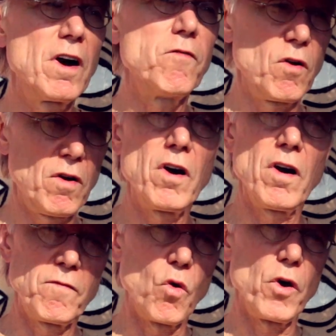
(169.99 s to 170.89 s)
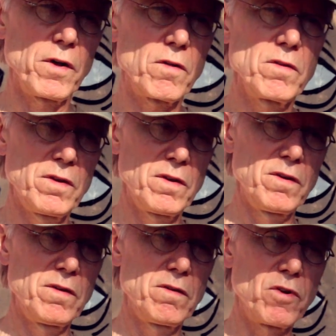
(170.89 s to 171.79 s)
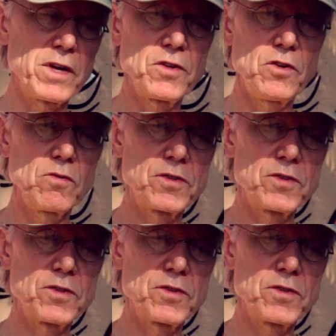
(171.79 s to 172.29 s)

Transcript: of oil residue.